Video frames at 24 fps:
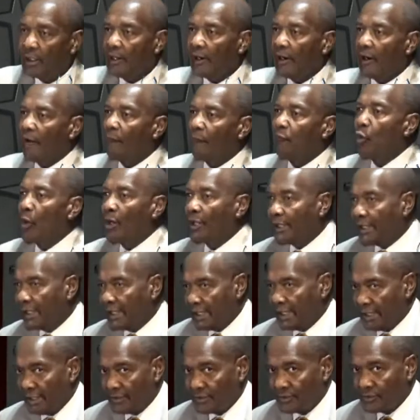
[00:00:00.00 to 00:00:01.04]
of what
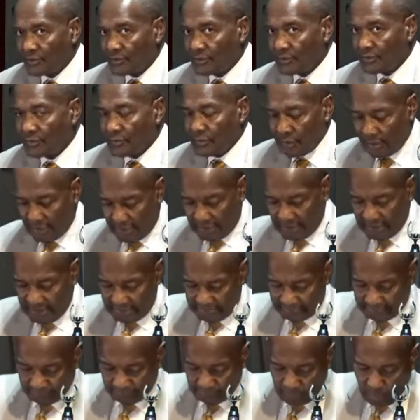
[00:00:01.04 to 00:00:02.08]
is to come,
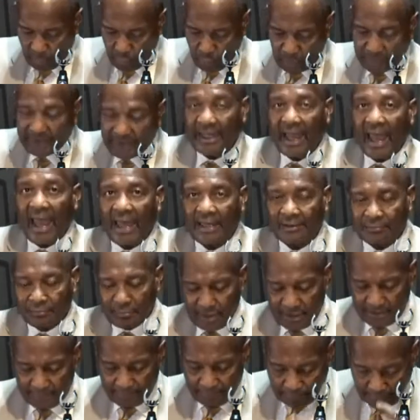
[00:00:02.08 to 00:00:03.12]
or what can
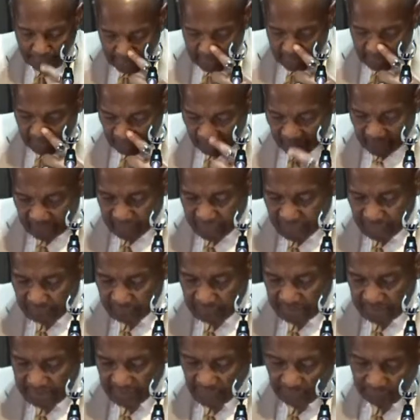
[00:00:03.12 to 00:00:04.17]
be. Vision
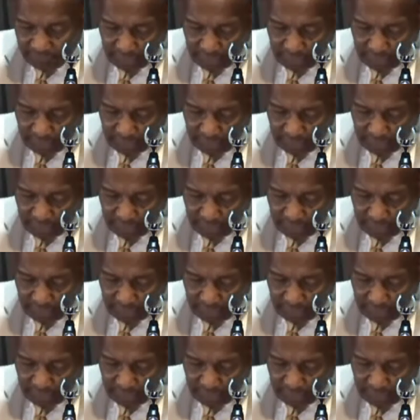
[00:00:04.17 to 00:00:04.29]
means a